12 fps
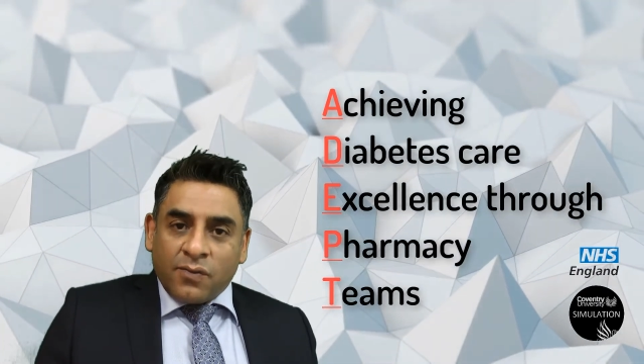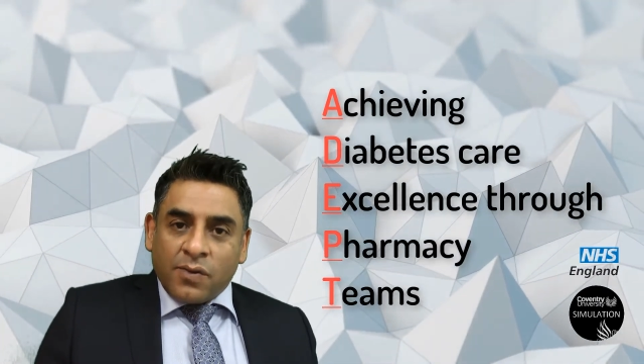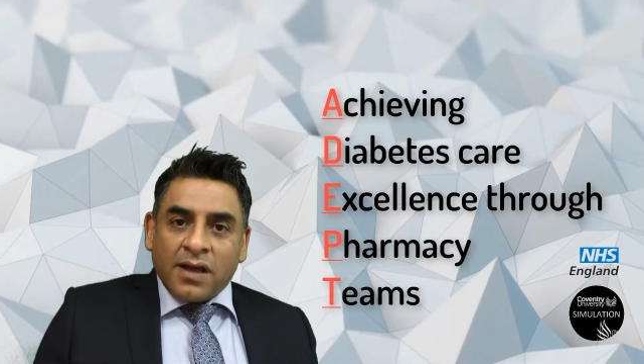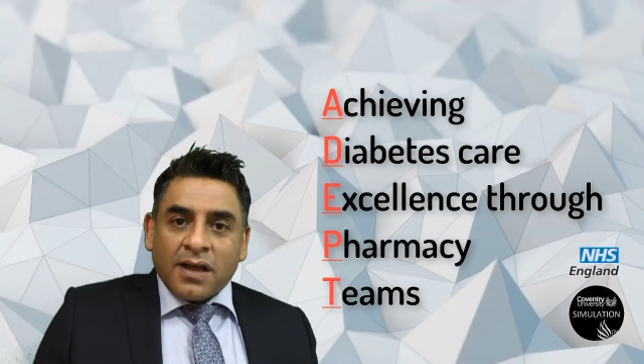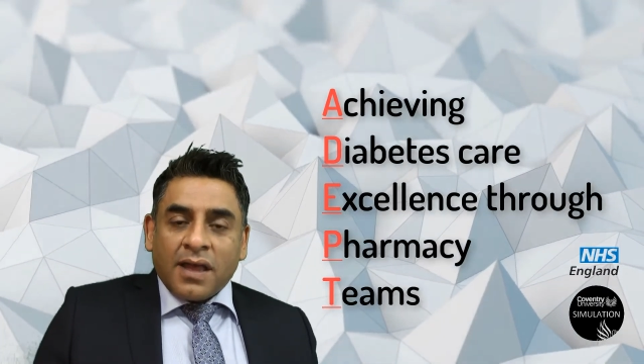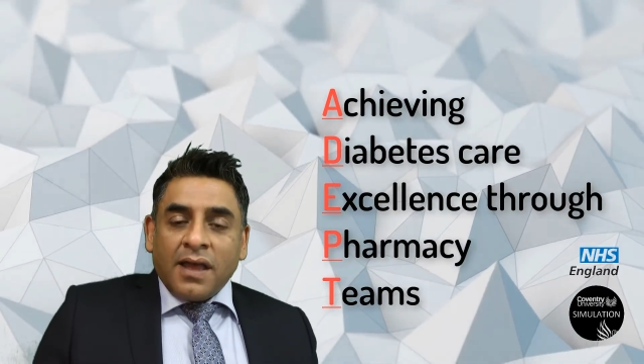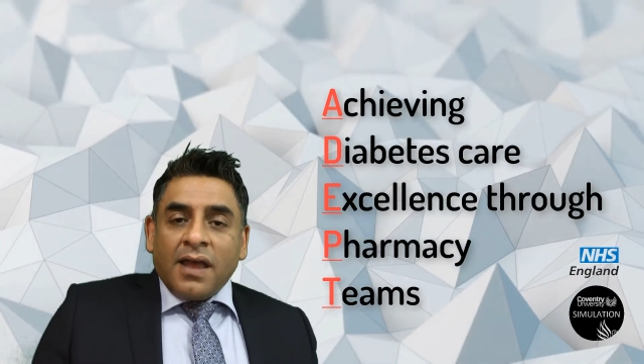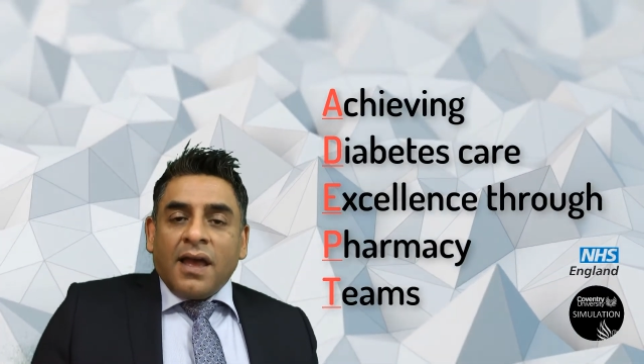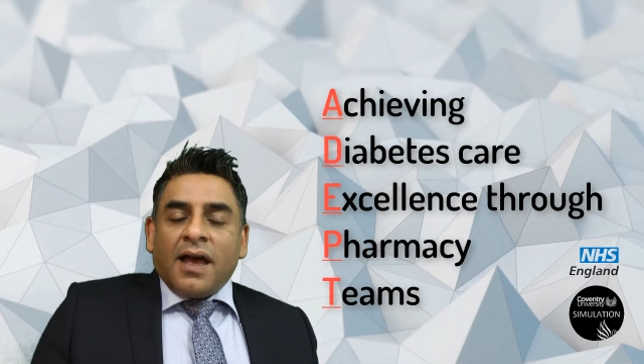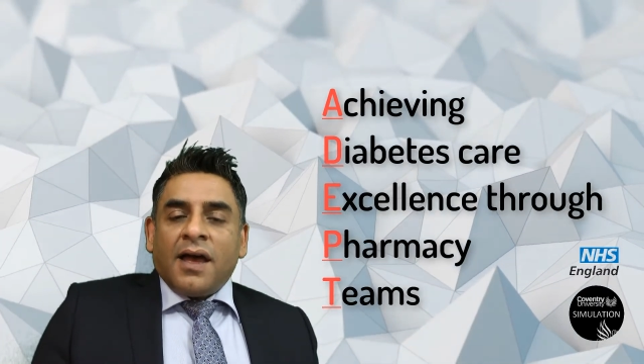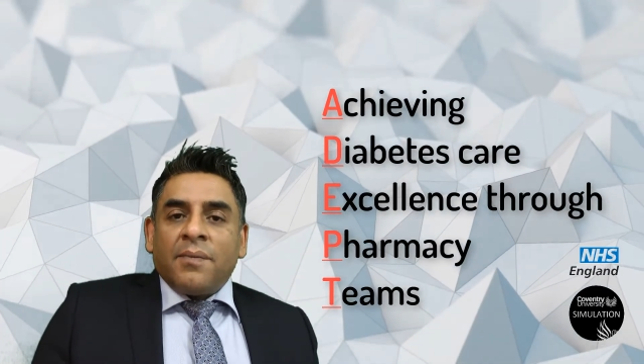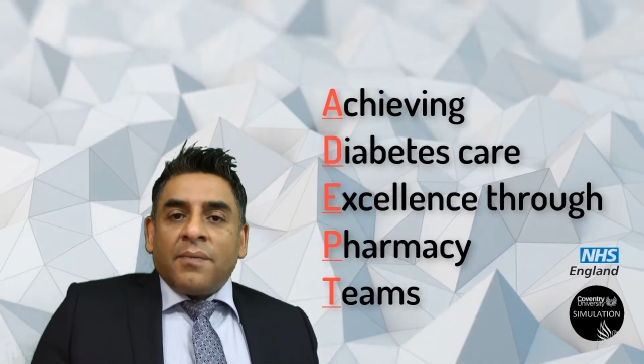As I said,
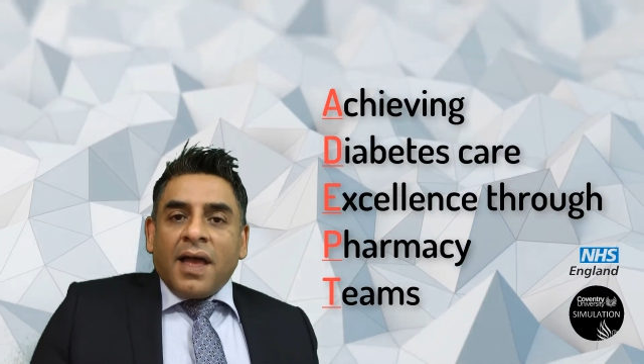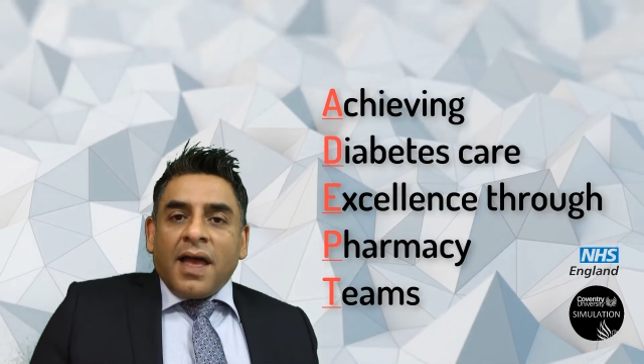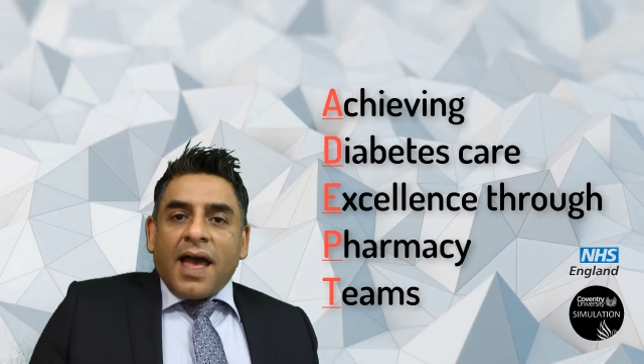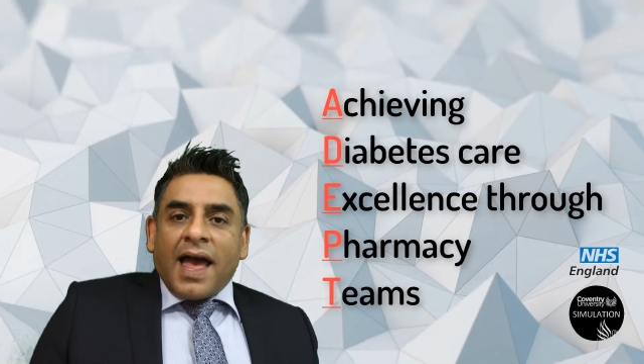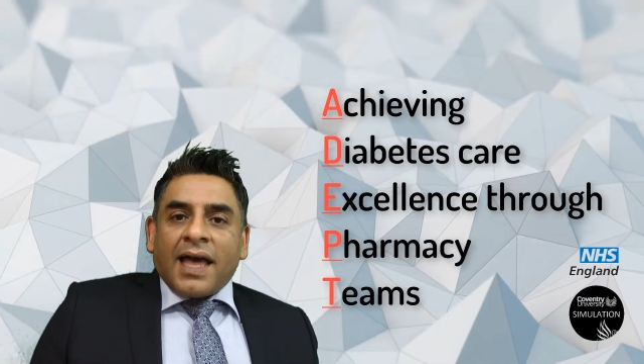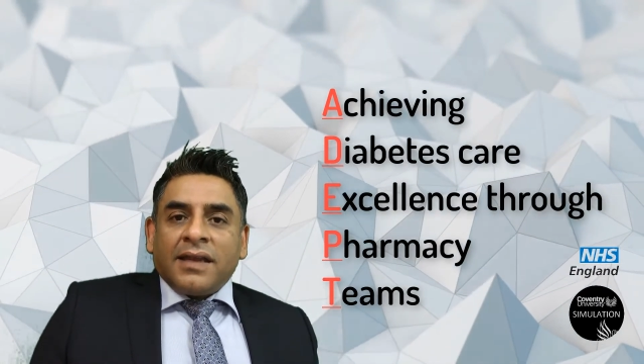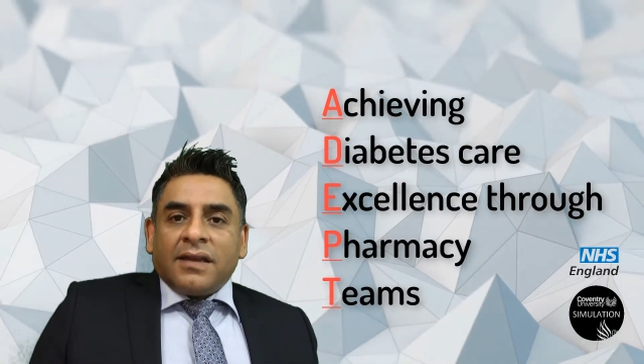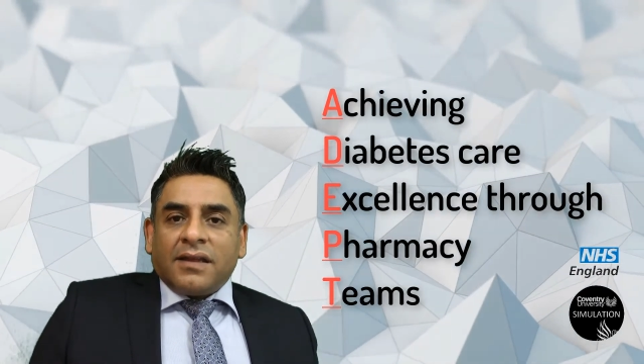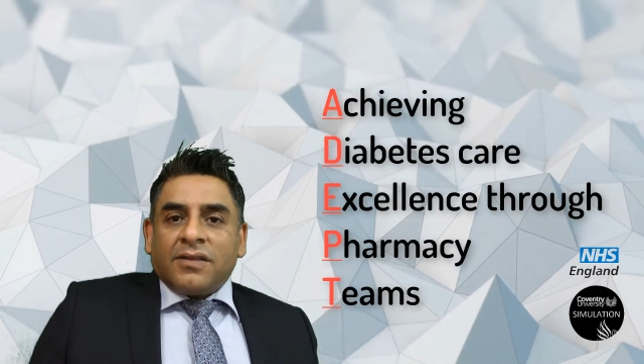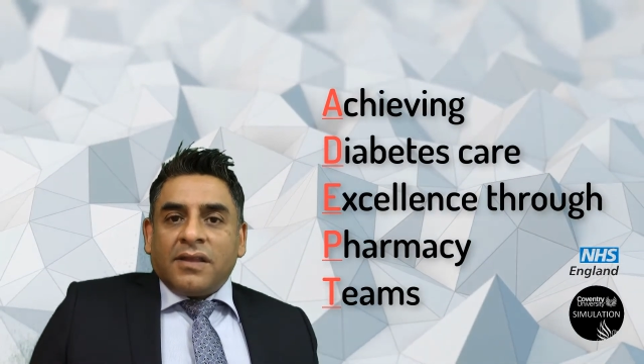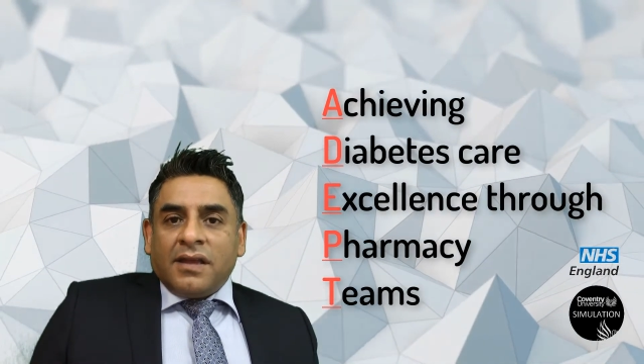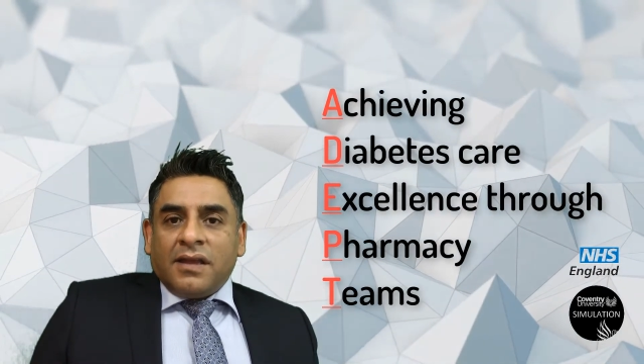we really hope you enjoy
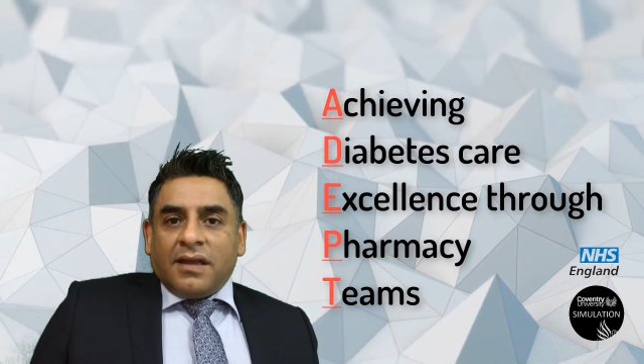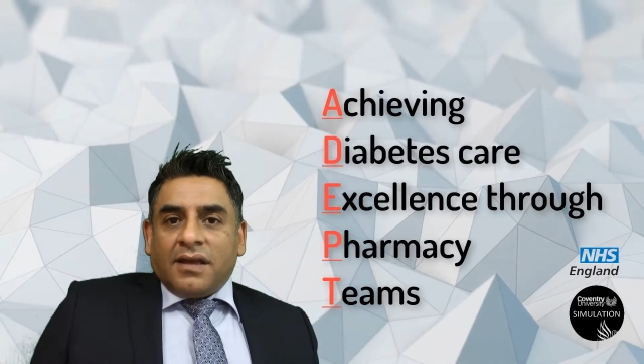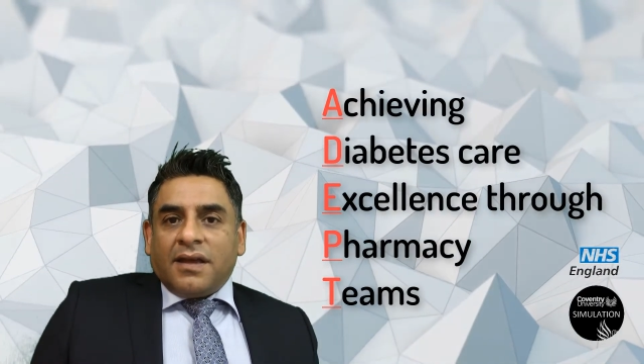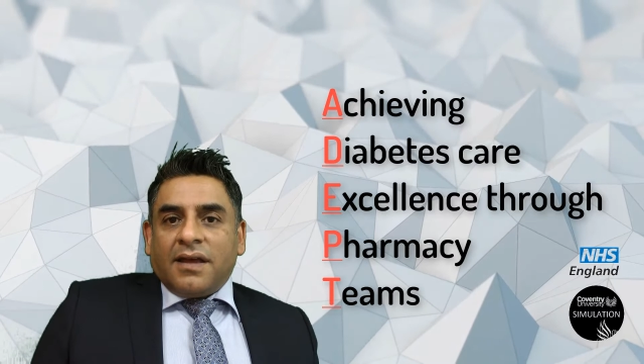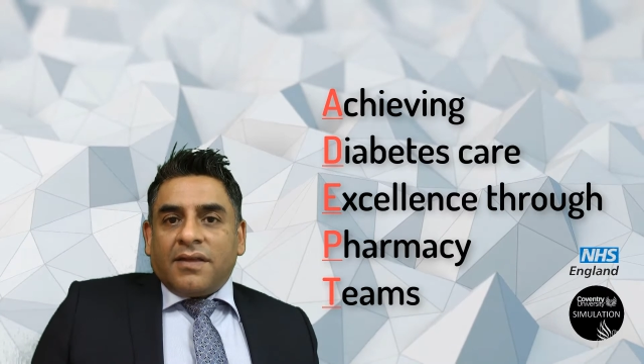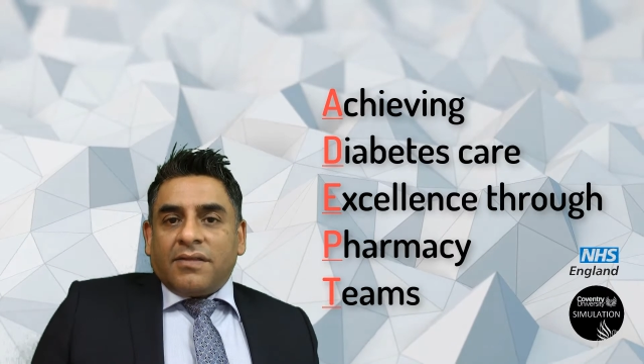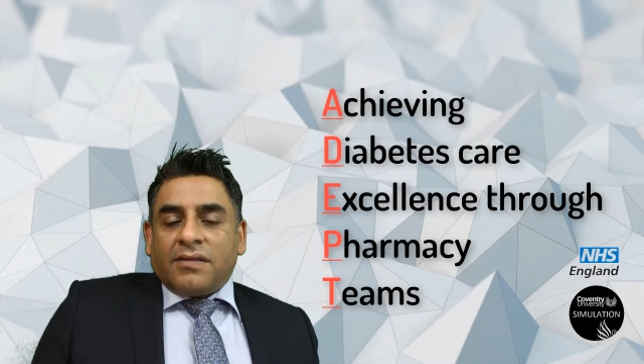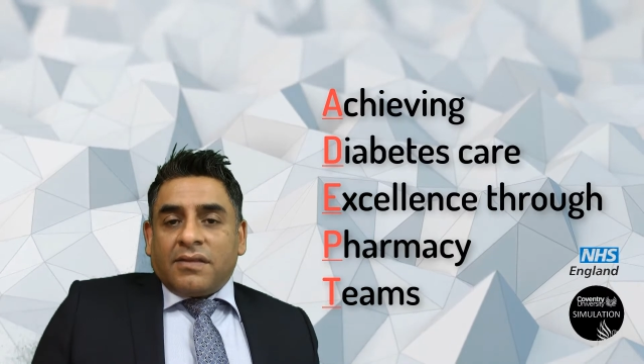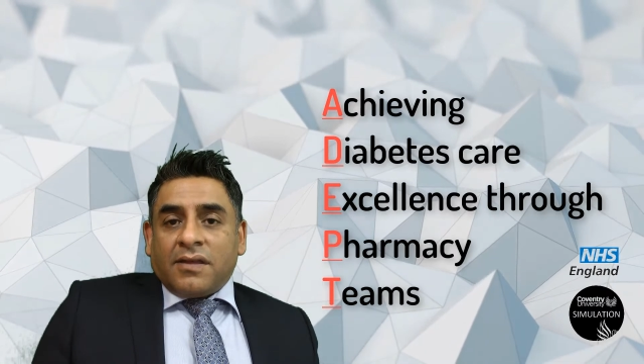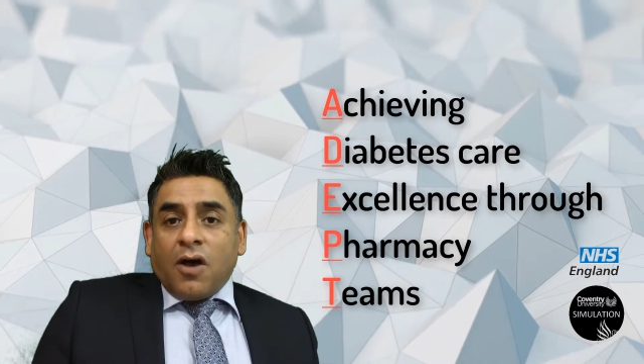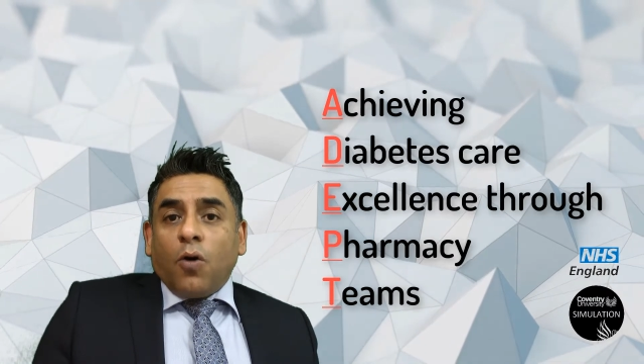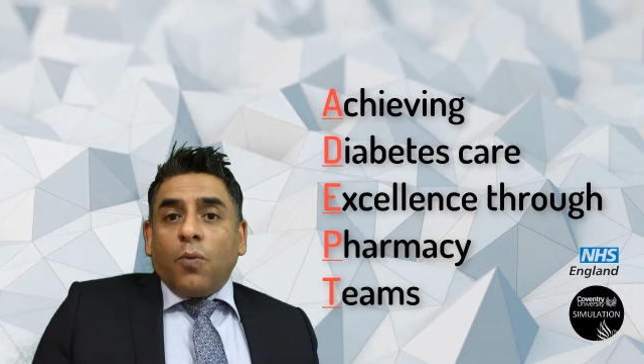the course as much as we've
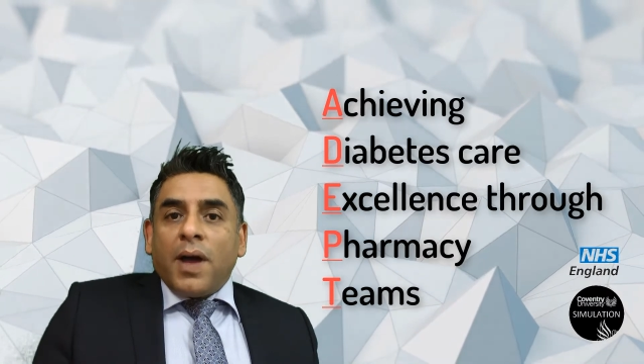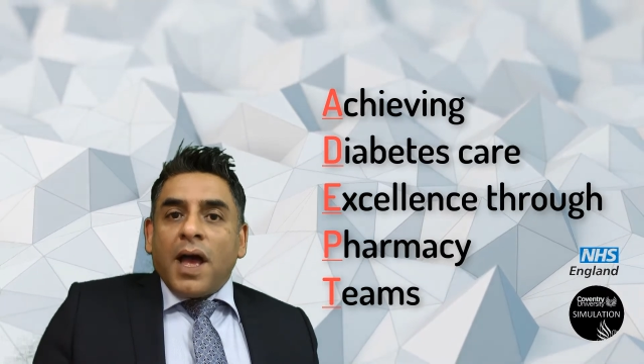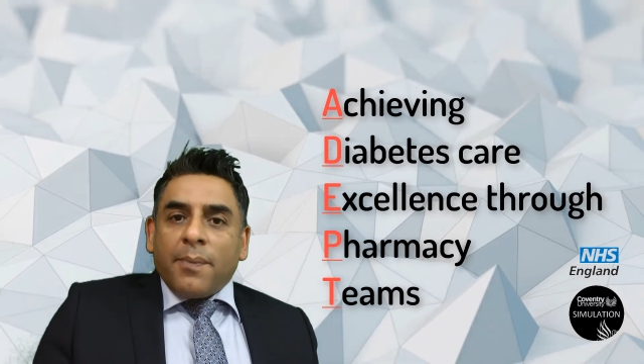enjoyed